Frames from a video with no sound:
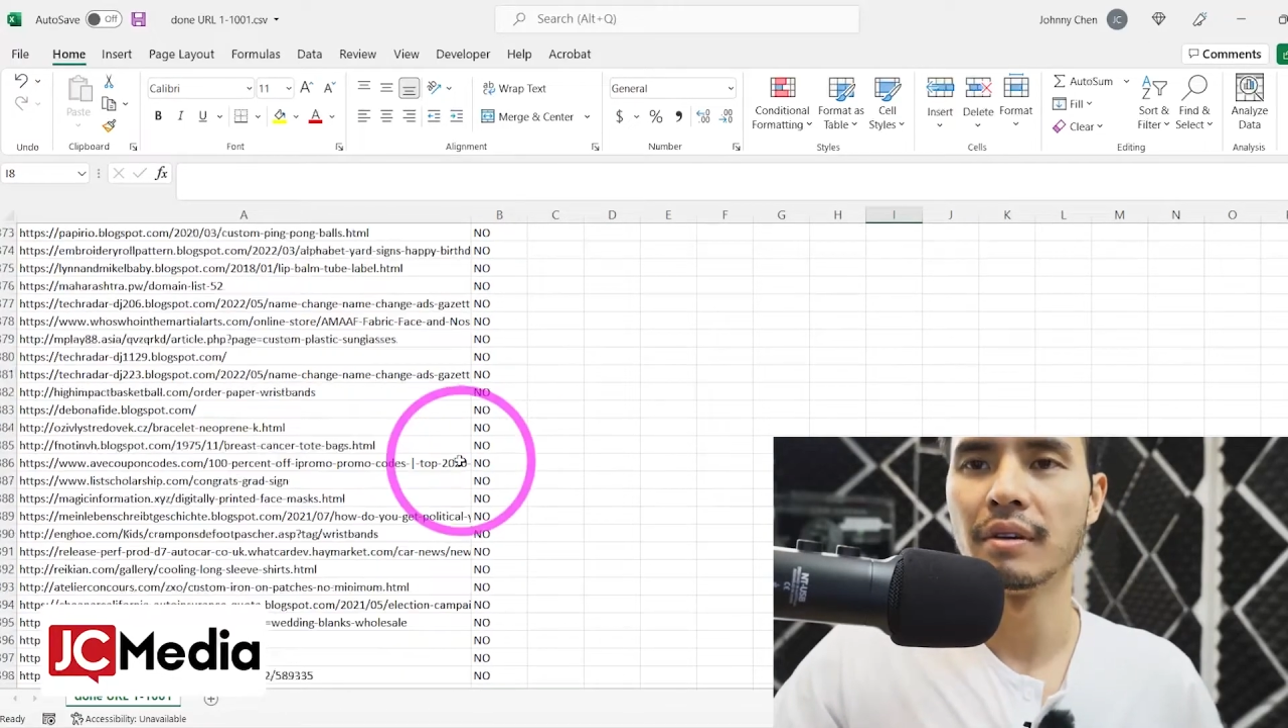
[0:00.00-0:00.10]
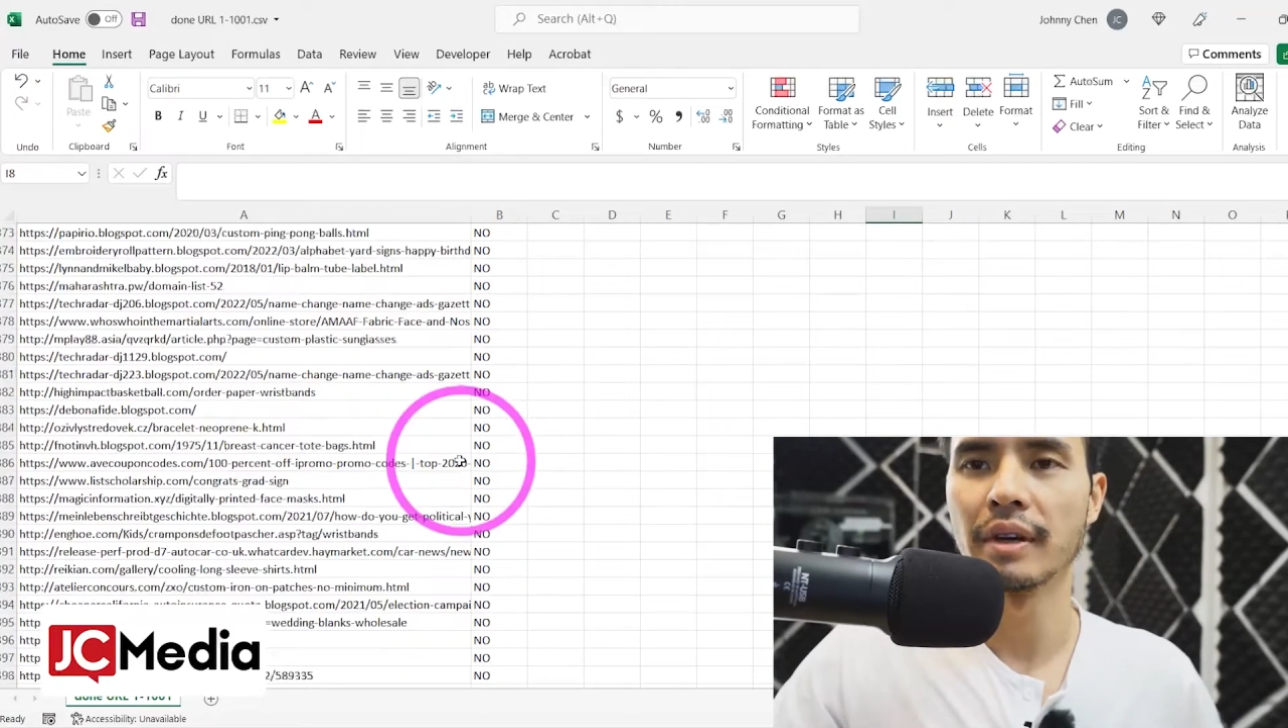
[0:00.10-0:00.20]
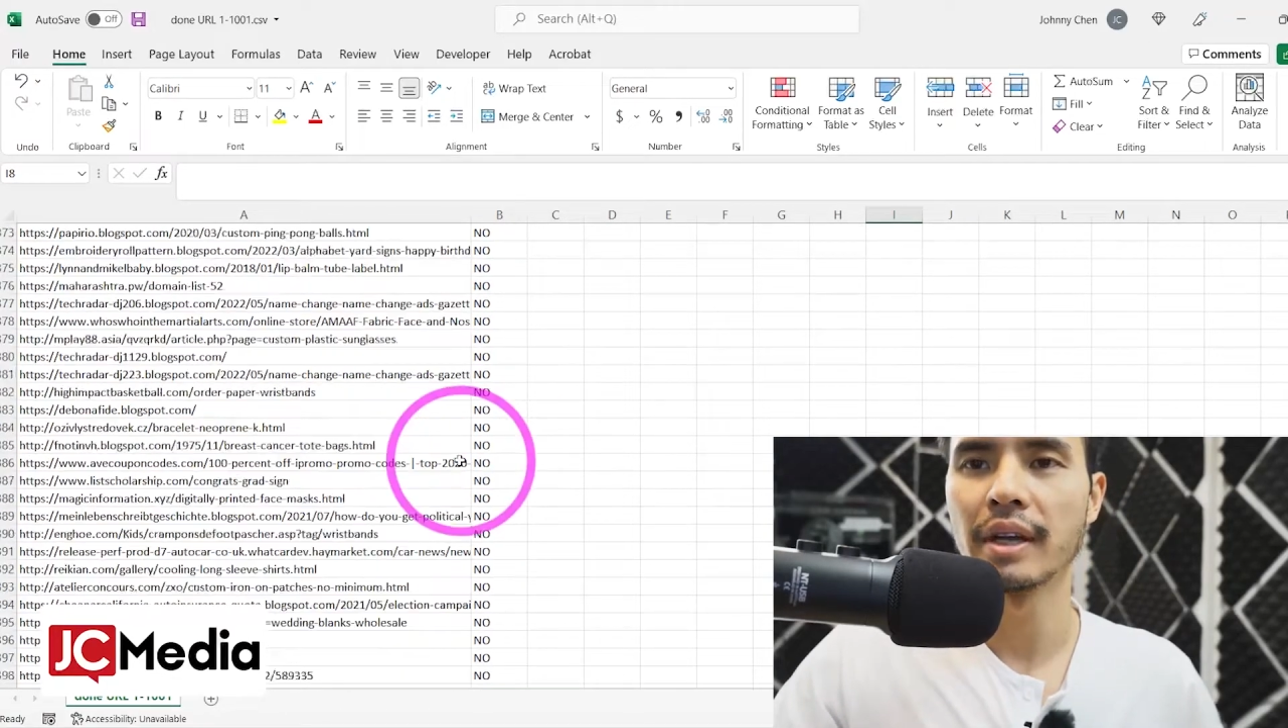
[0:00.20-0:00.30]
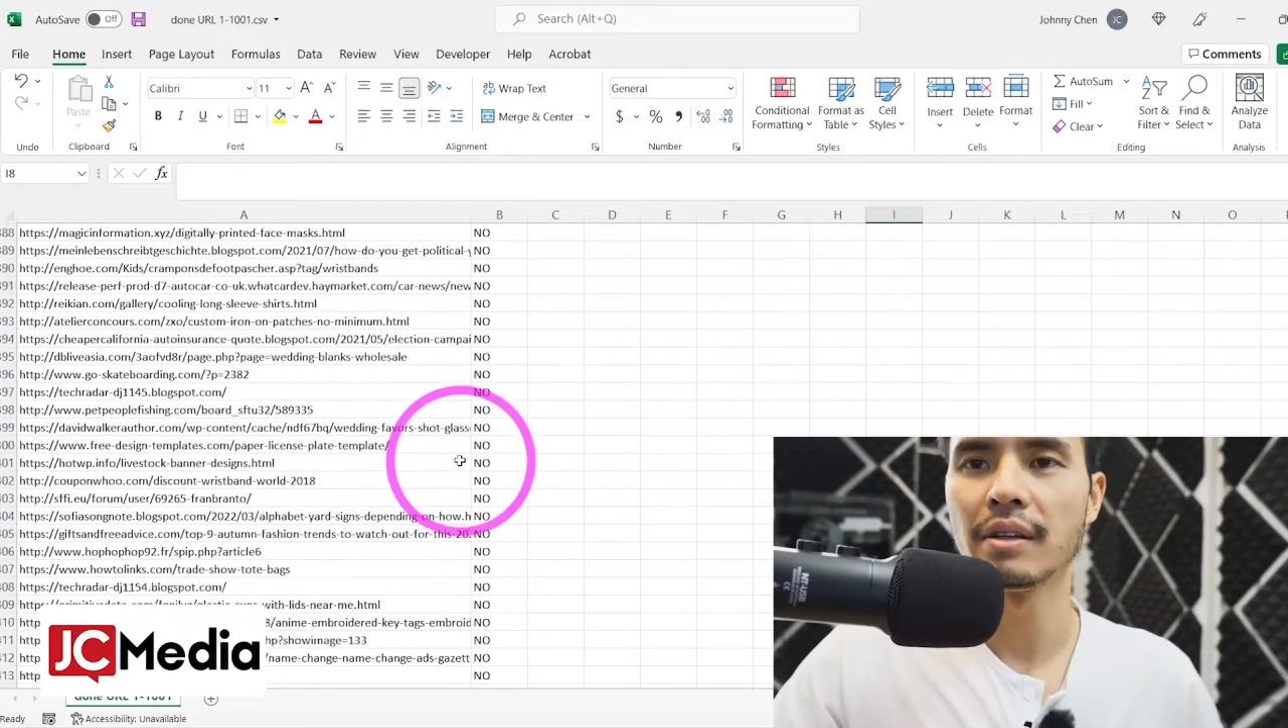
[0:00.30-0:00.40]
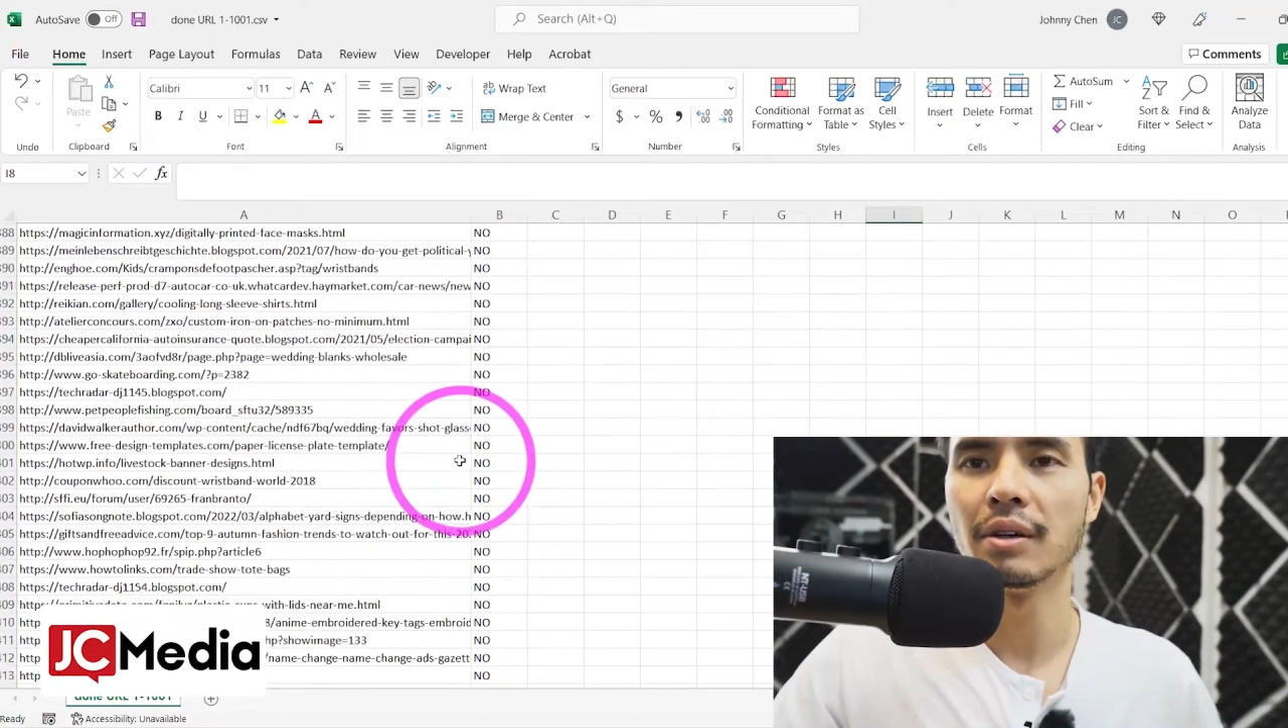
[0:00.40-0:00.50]

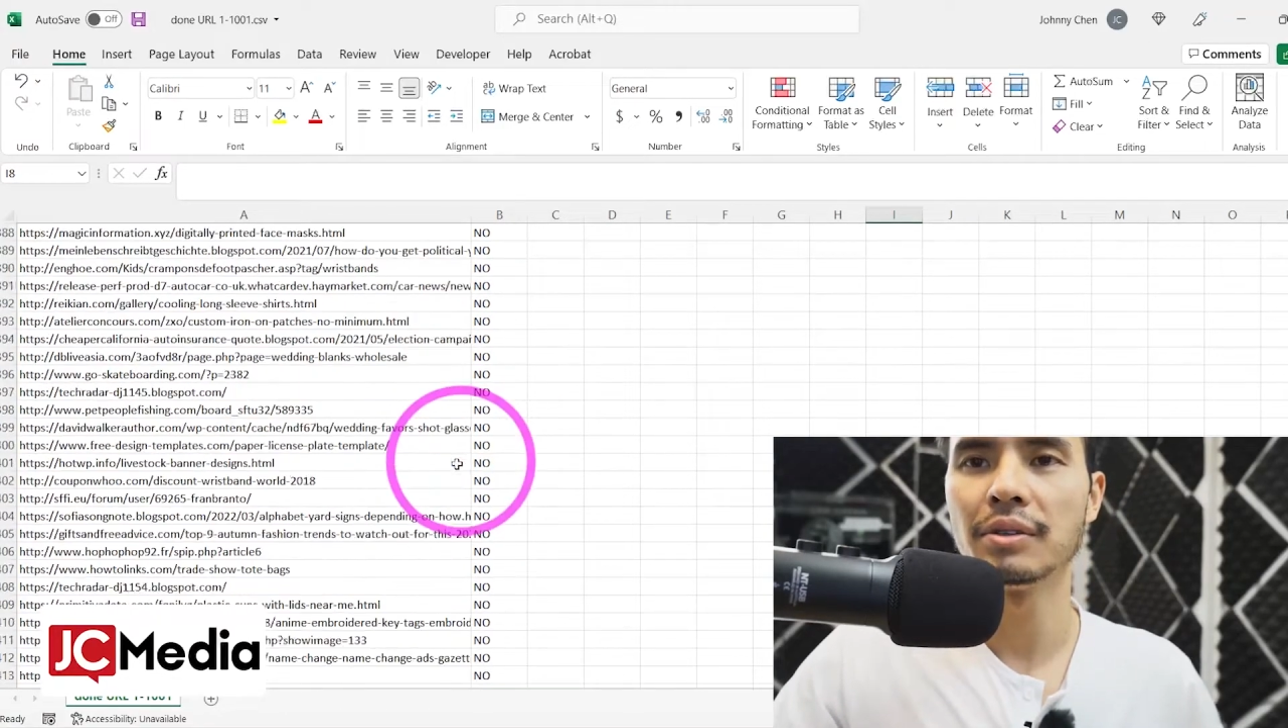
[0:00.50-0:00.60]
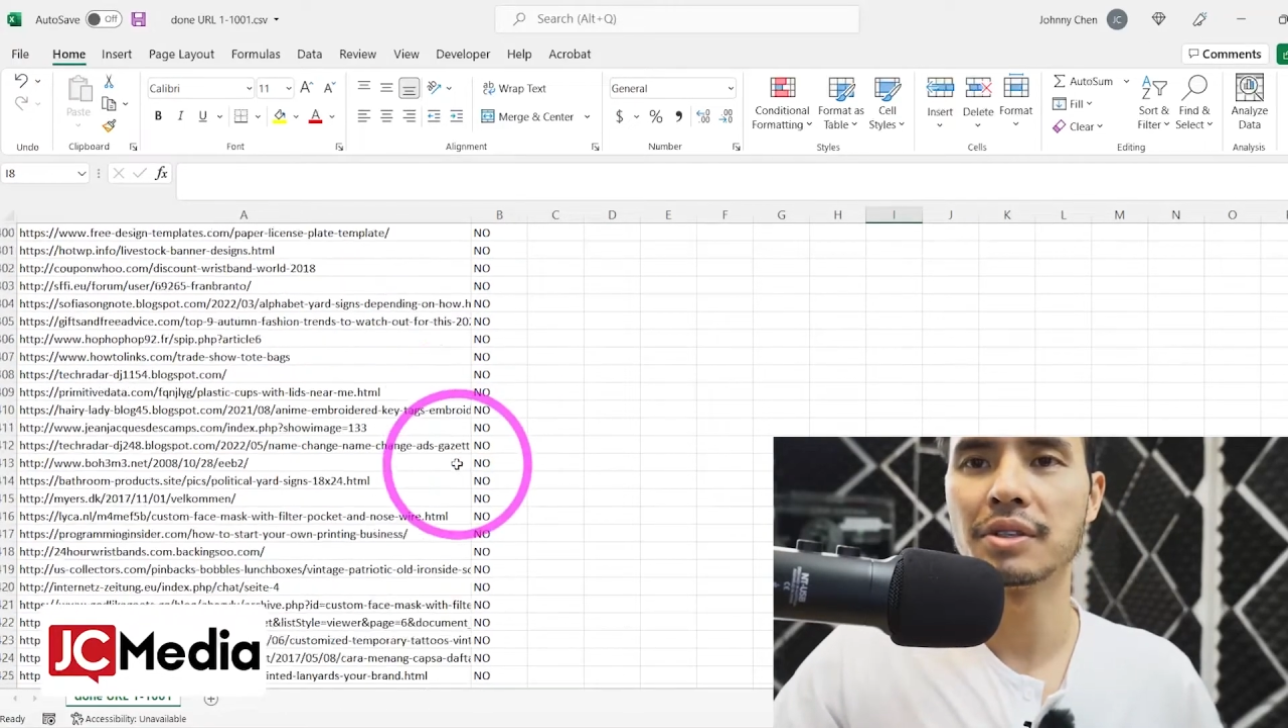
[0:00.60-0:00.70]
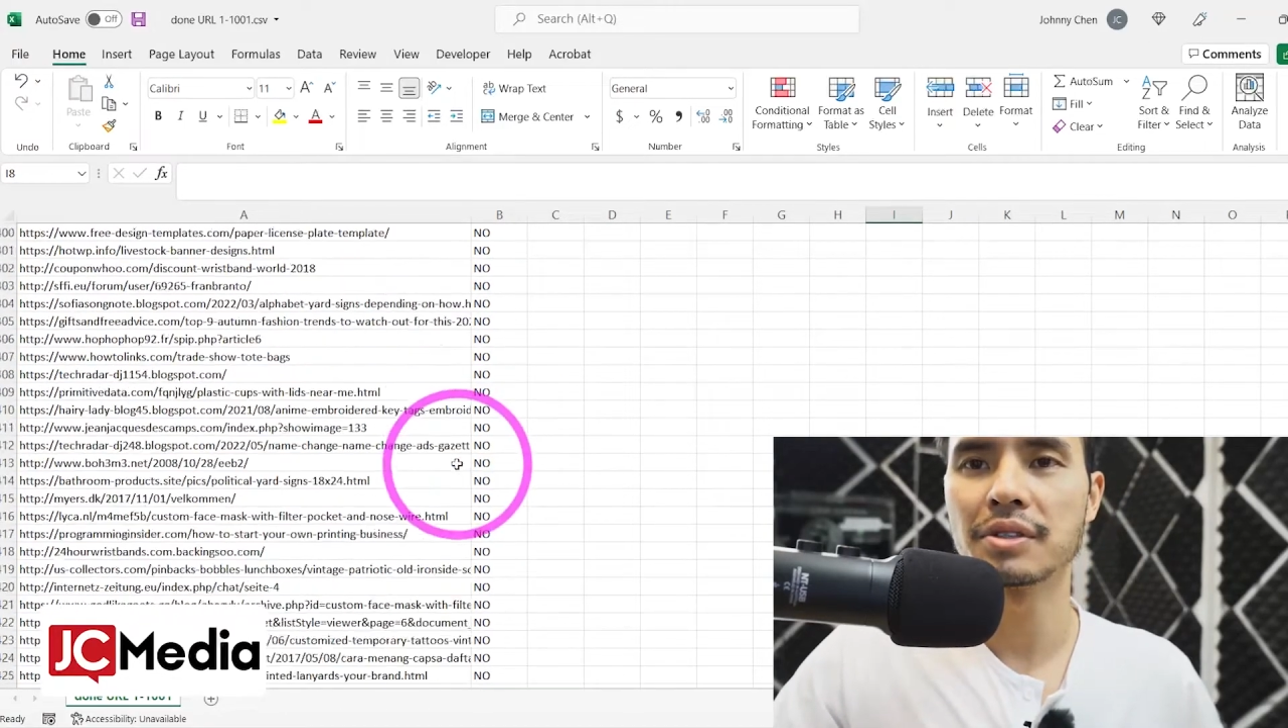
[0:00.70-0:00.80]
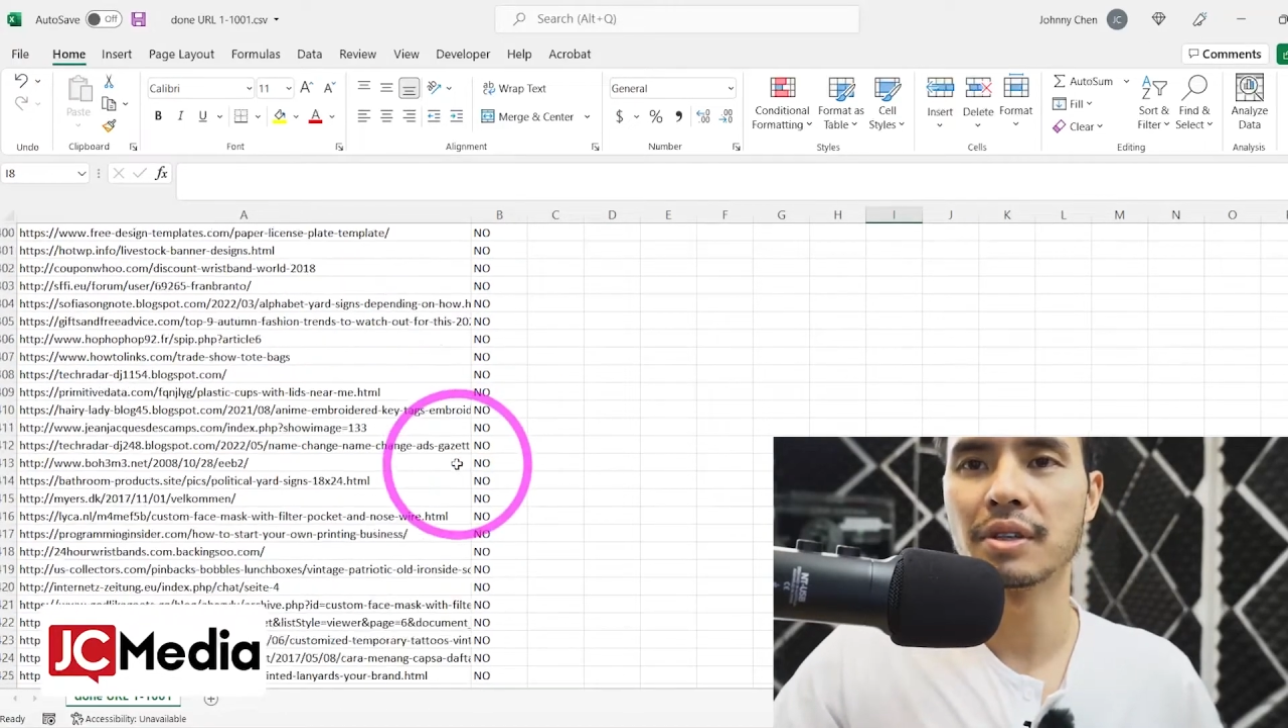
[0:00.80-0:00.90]
Okay, all these